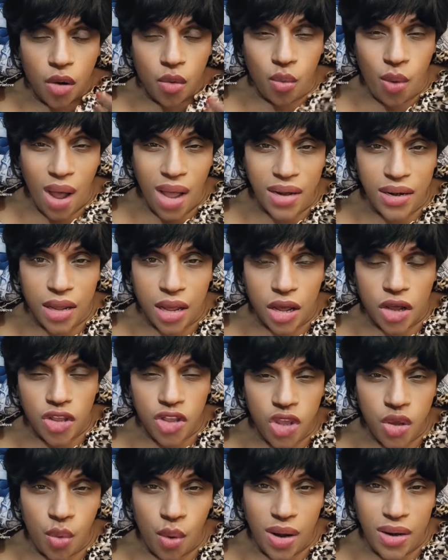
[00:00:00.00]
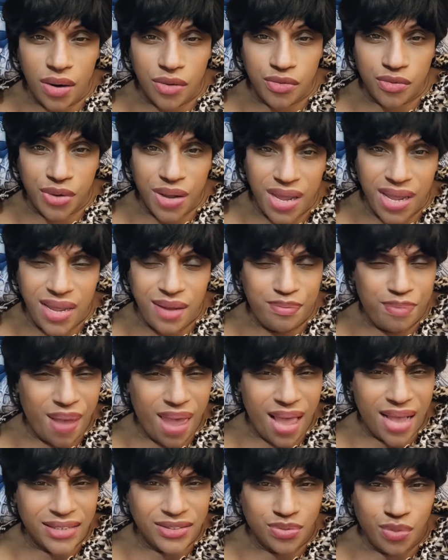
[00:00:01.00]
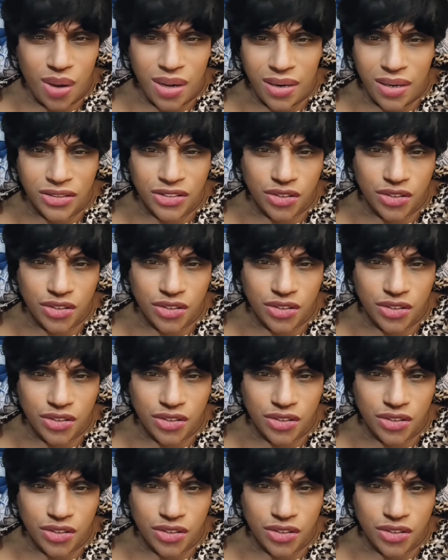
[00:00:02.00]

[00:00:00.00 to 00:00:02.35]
What? You want to read past what?